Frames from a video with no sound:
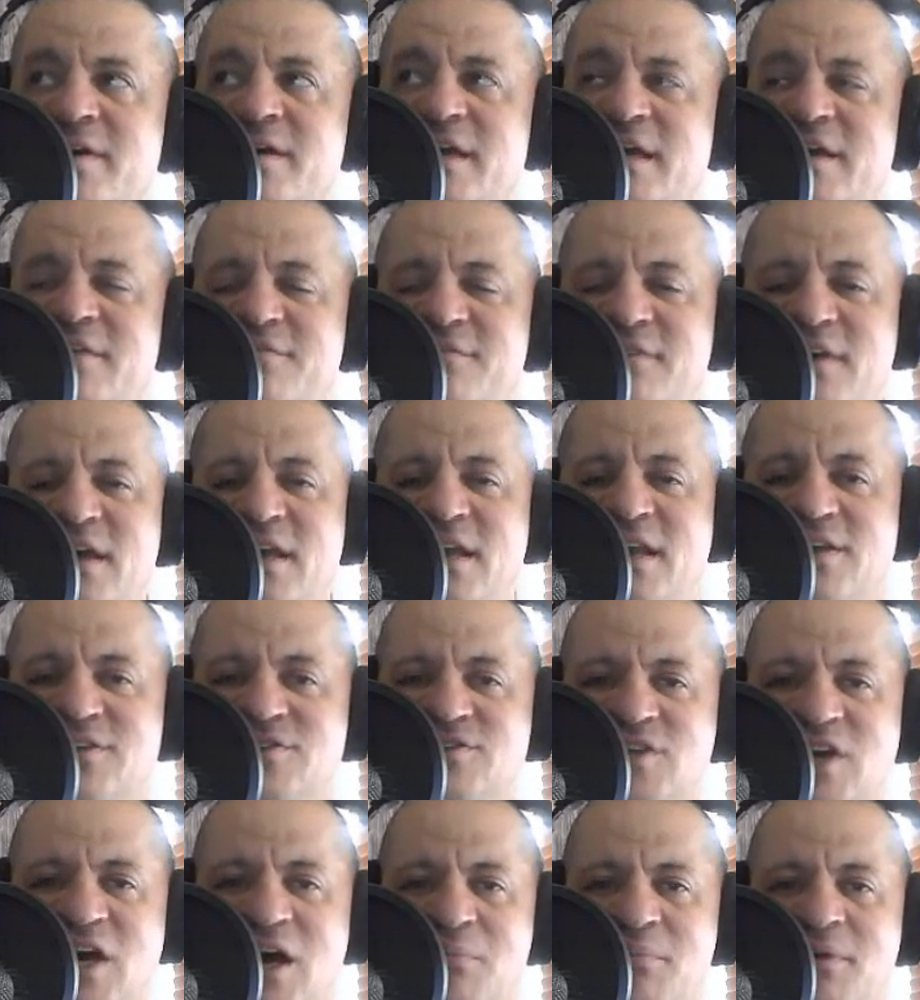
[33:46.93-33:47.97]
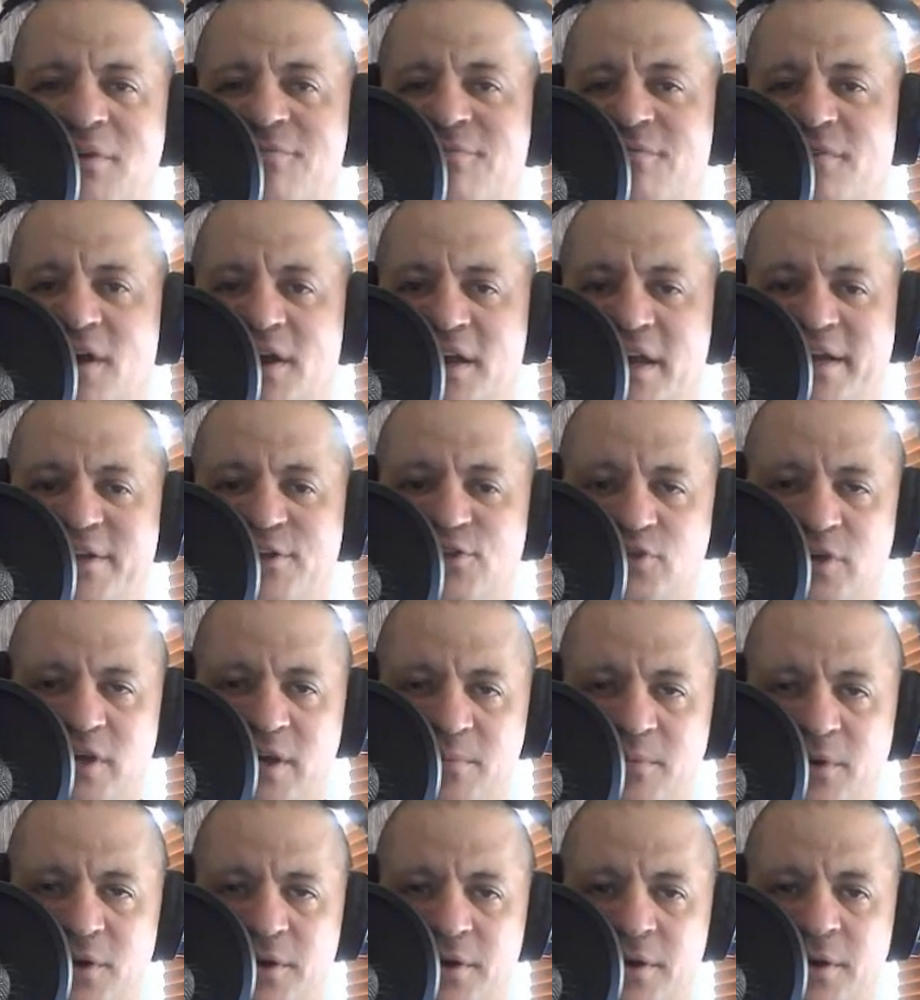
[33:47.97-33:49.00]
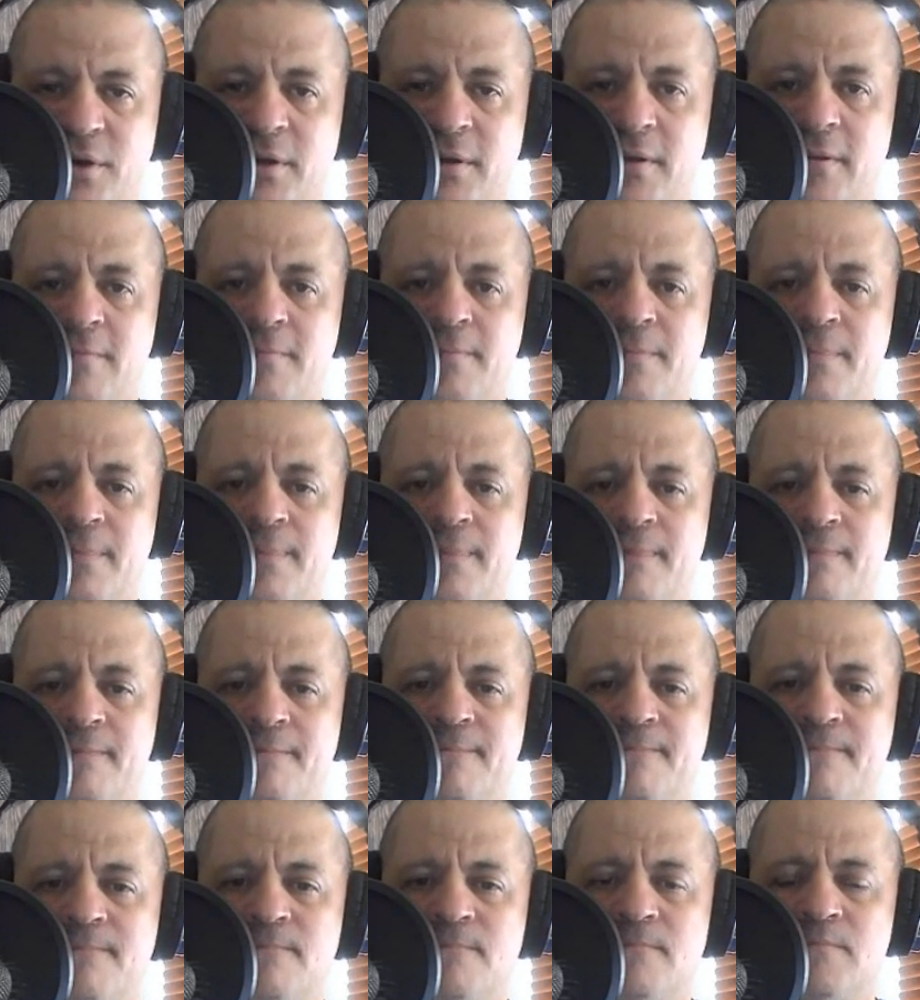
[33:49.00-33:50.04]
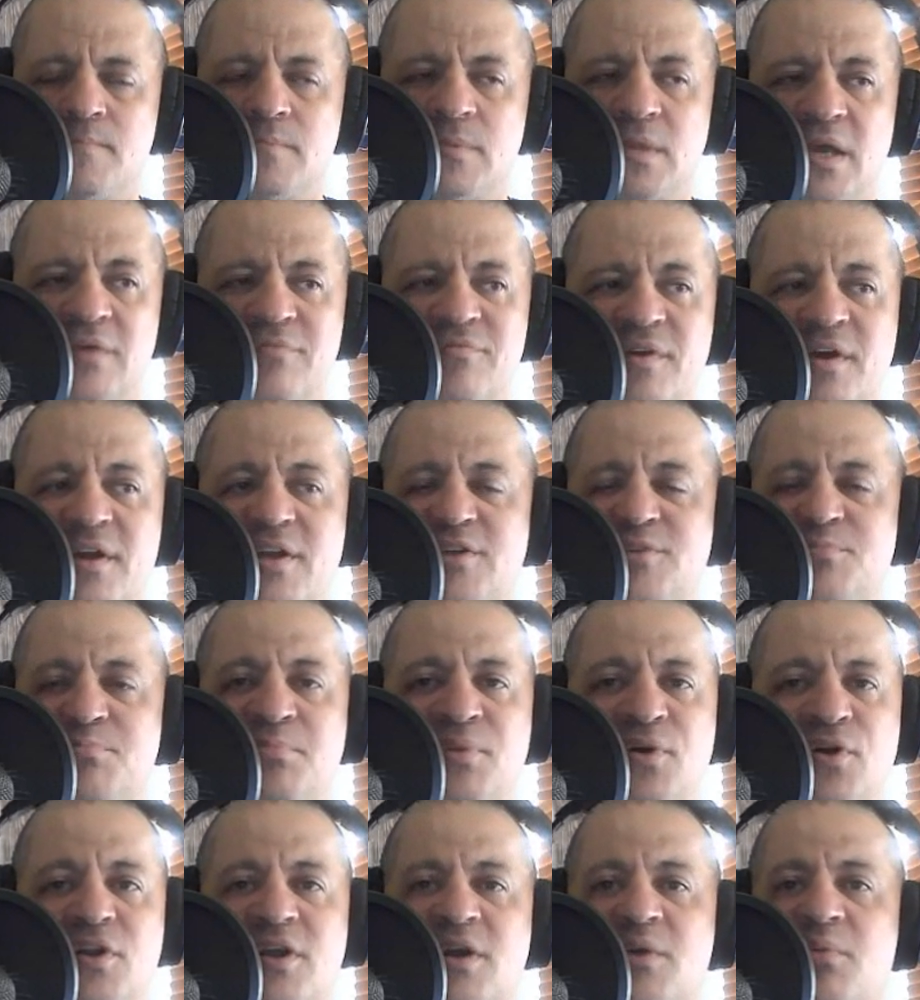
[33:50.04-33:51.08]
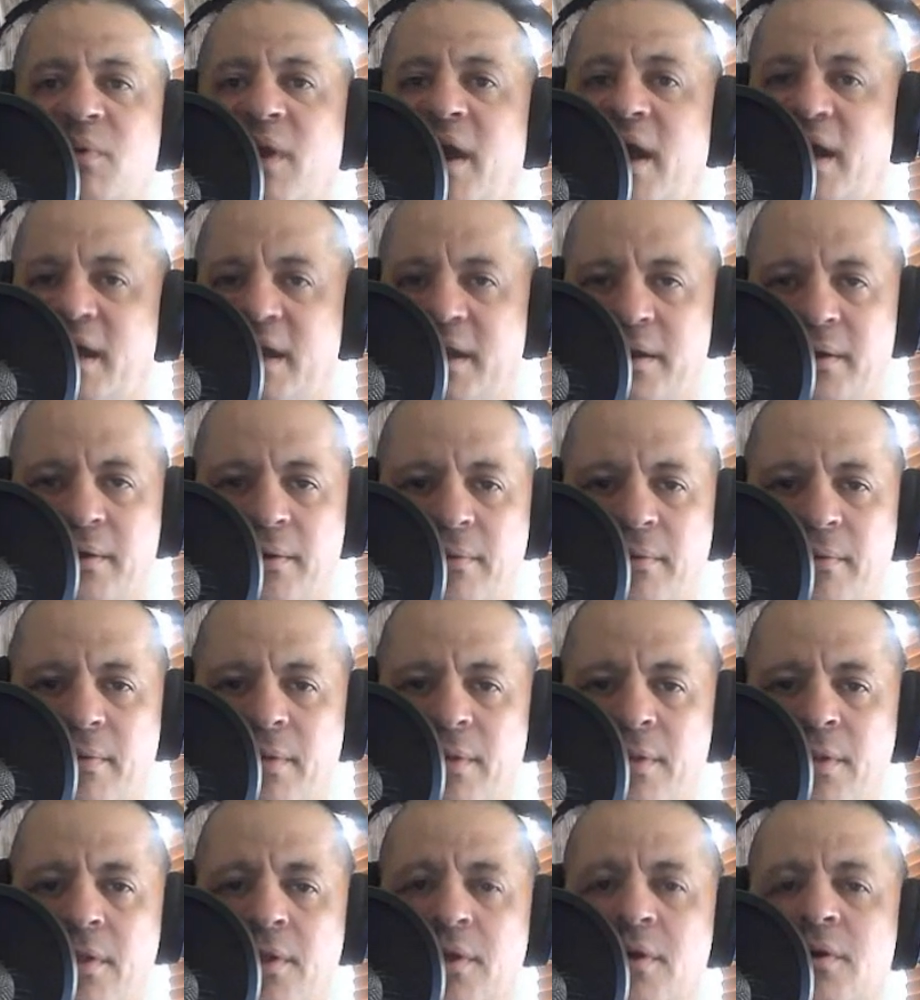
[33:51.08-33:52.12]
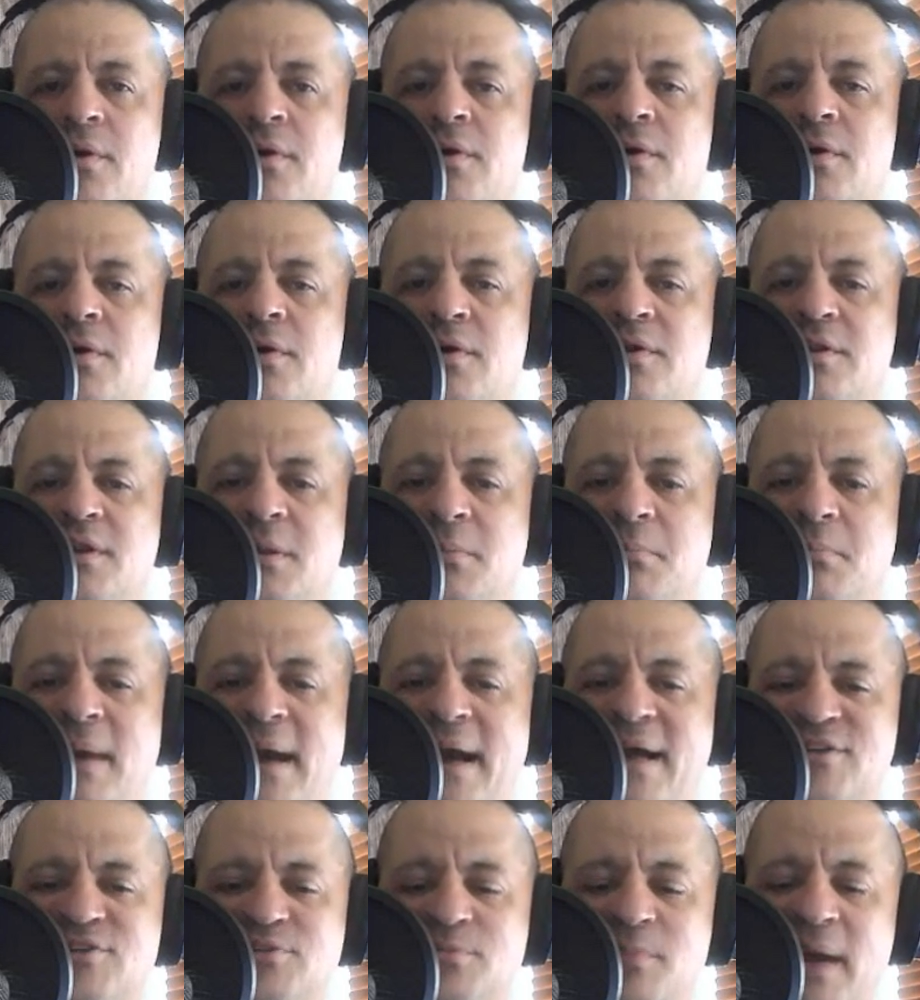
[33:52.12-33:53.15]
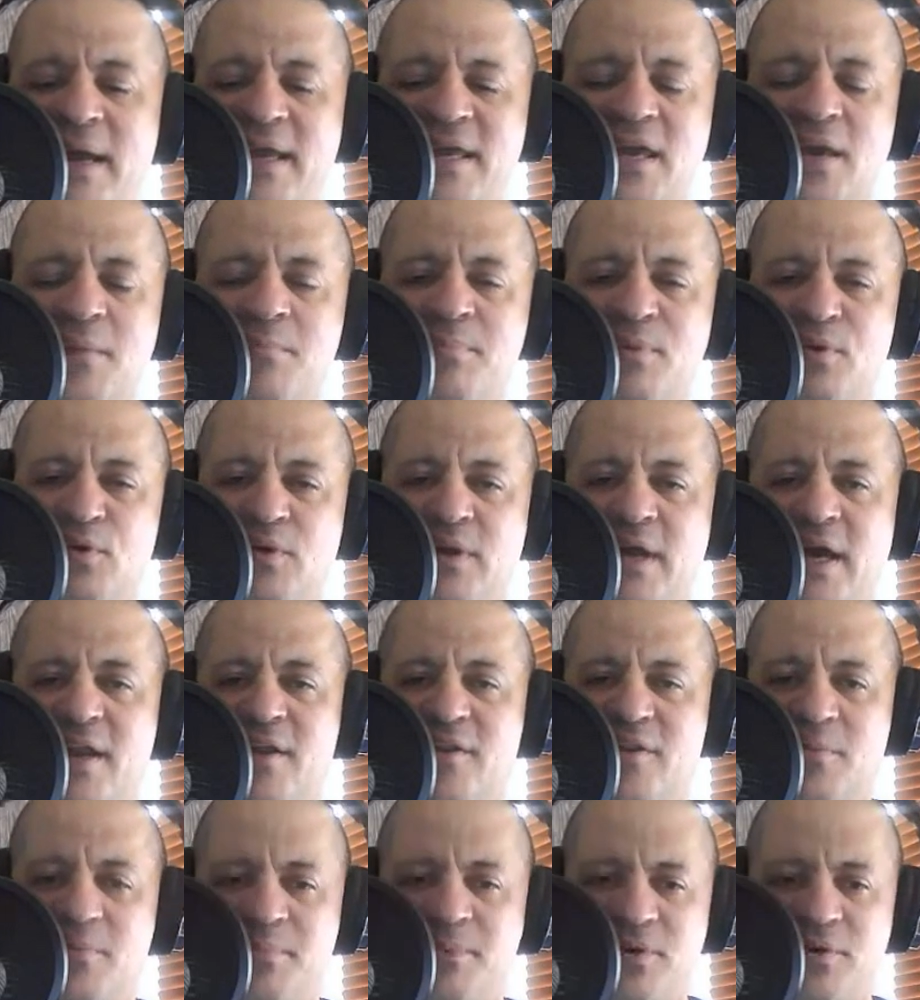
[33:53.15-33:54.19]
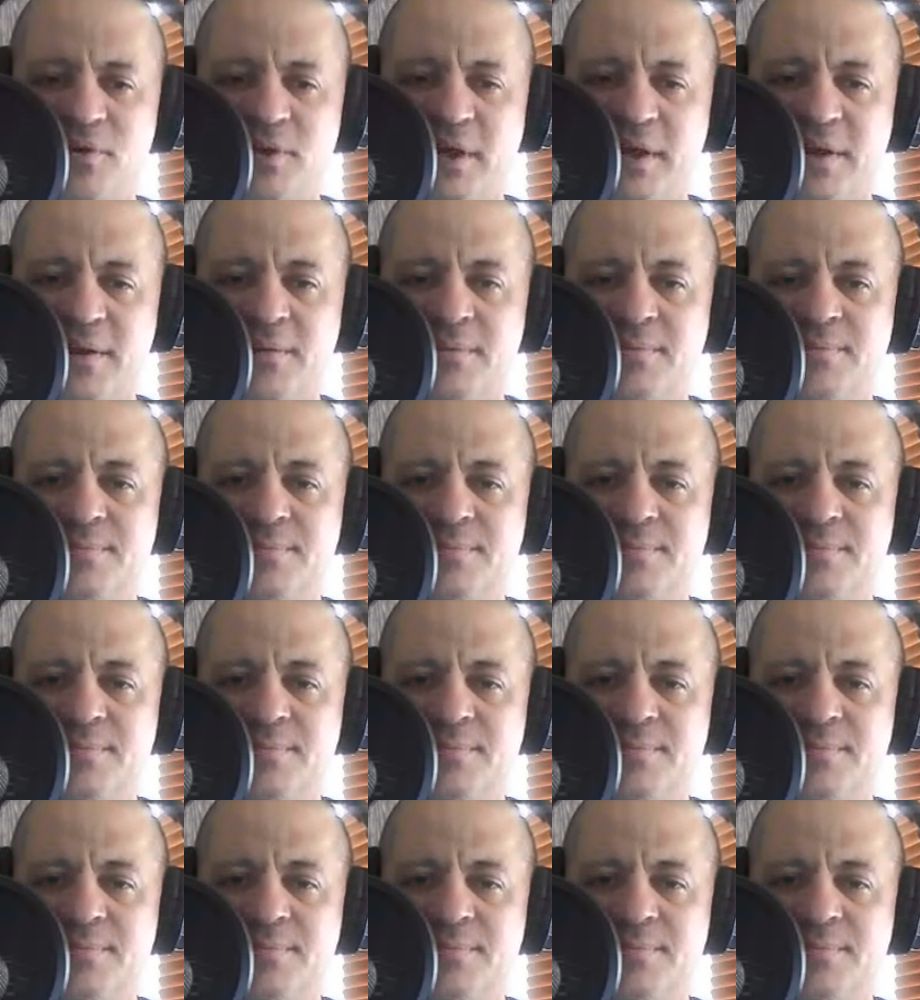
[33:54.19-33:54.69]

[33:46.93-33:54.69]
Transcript: If it is Tommy fucking Dreamer, if it is Bully Ray, the match might get booed out of the building.